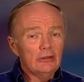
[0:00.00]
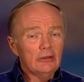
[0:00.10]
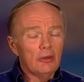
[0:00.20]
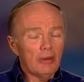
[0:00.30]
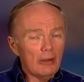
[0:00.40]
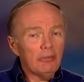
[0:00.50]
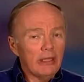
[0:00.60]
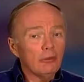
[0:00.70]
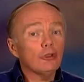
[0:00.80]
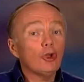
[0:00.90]
about
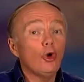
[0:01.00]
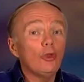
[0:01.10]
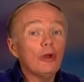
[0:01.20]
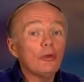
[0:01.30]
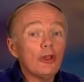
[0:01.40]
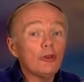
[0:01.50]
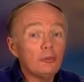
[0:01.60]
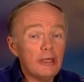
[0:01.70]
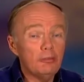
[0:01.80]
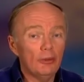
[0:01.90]
being able to go there with other
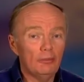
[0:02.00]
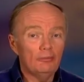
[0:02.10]
people.